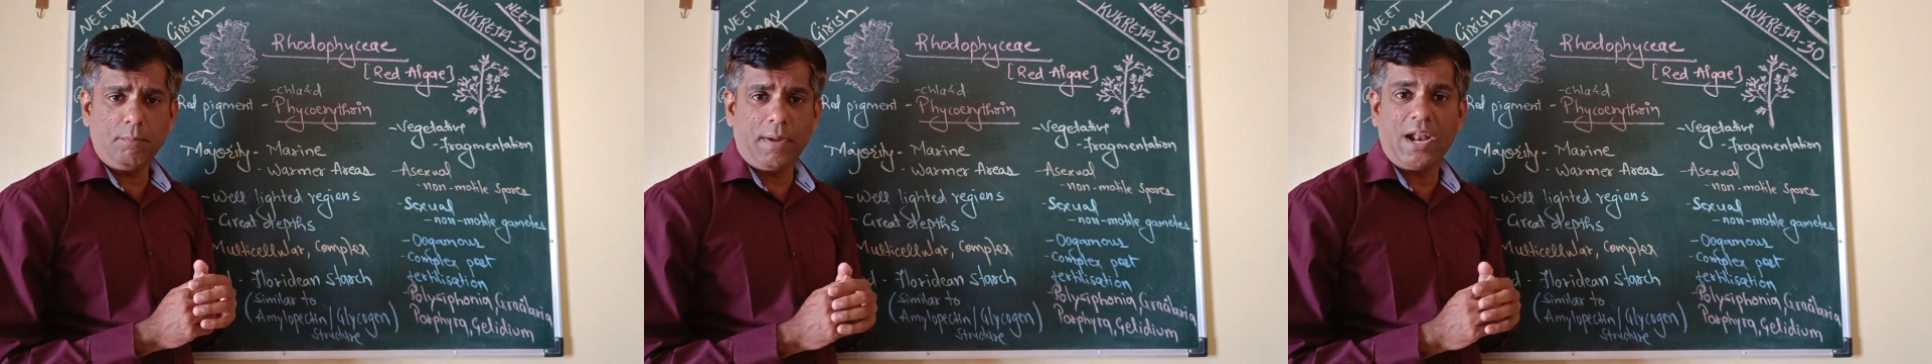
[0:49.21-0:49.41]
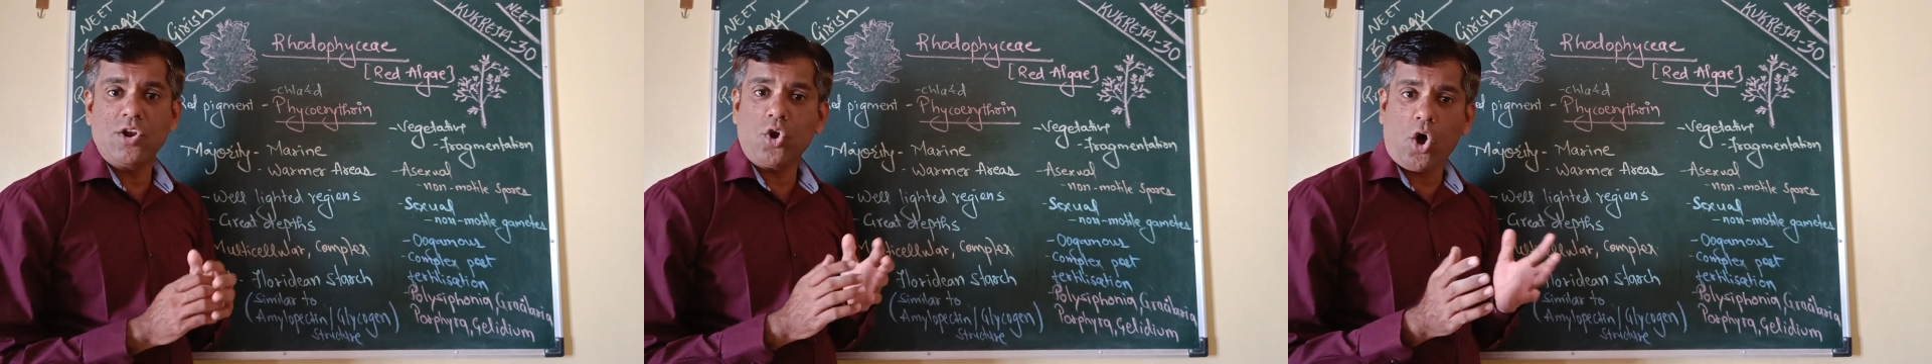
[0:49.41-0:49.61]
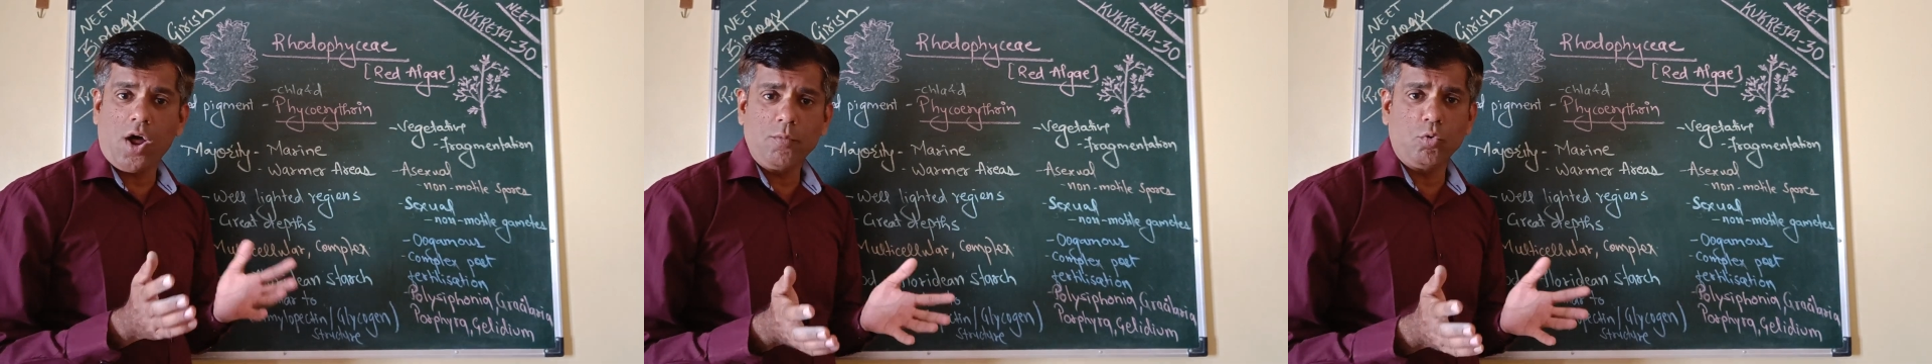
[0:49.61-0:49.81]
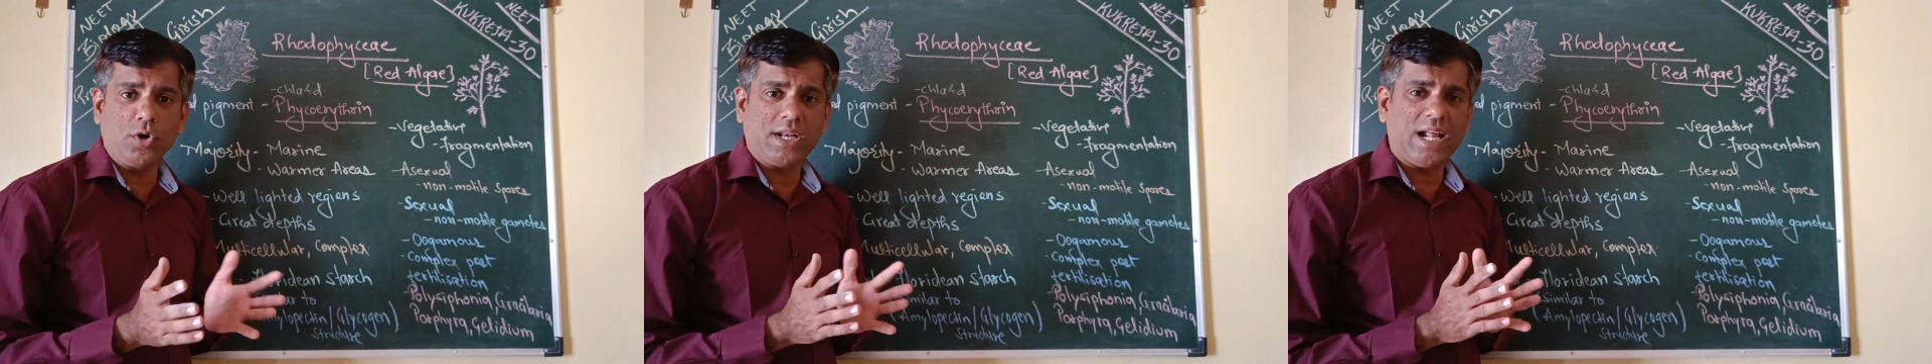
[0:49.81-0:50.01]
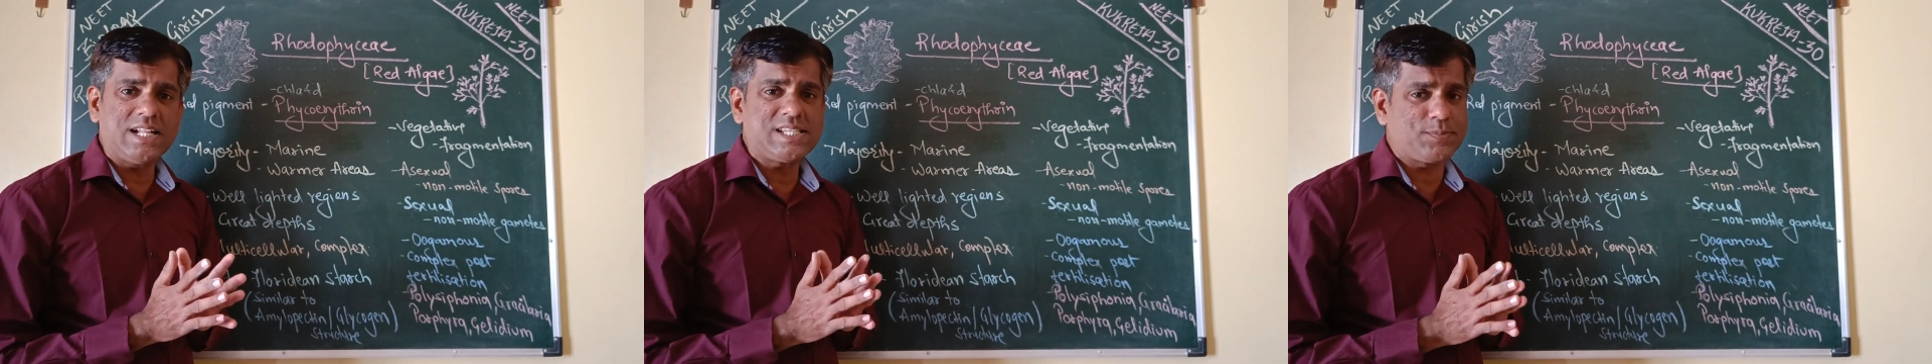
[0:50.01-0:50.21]
by
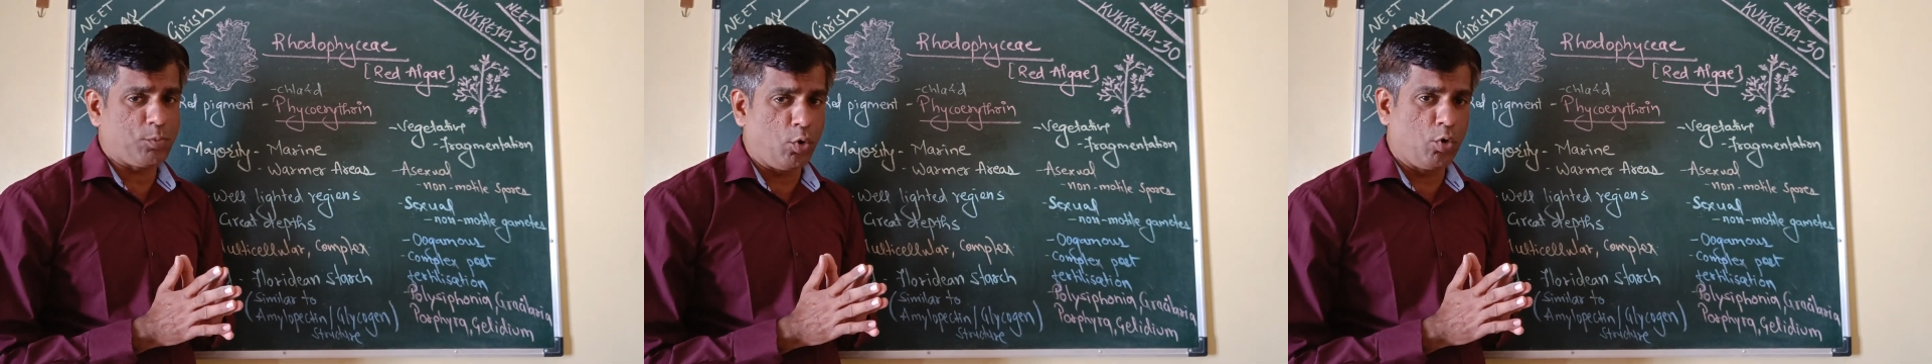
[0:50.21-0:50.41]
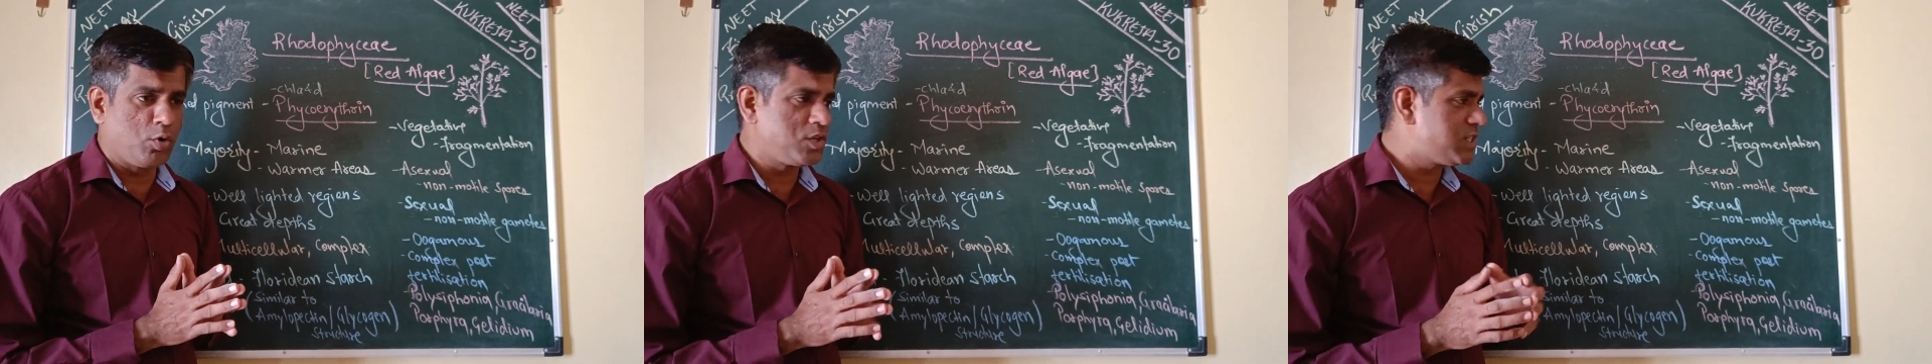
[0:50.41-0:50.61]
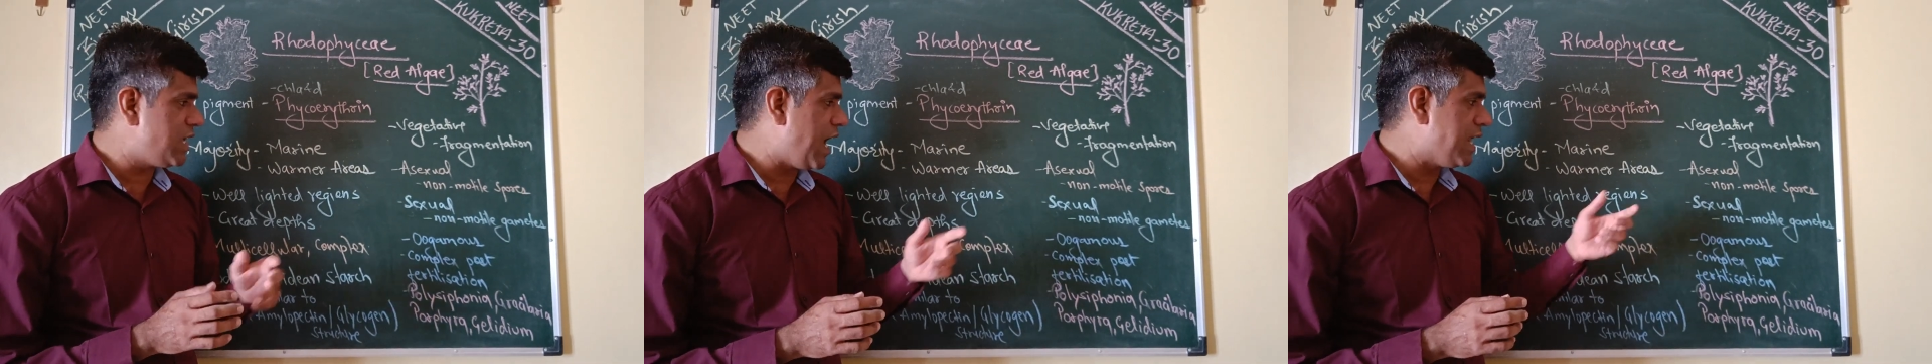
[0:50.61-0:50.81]
non-motile spores